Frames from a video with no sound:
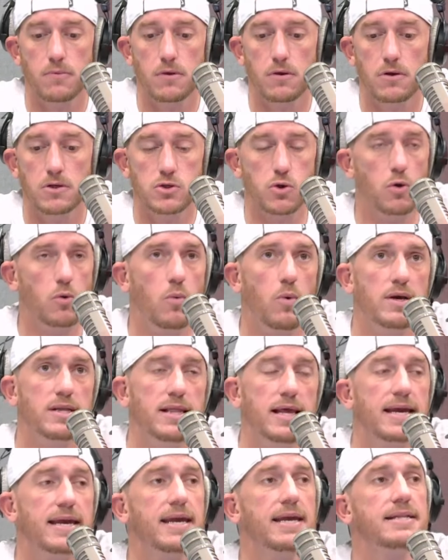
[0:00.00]
So what?
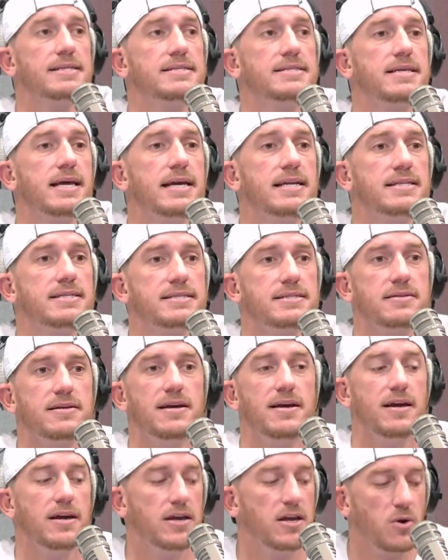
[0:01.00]
Like it's it's.
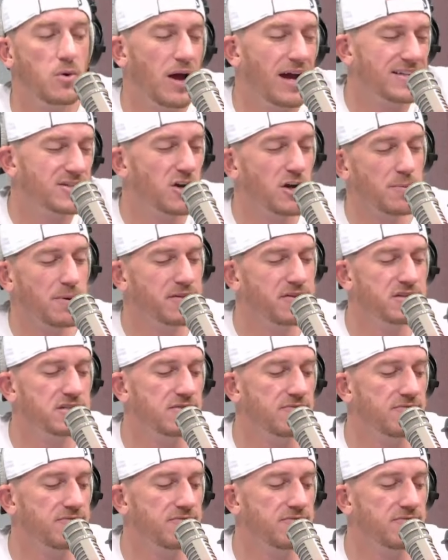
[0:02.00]
You know, I talk about this in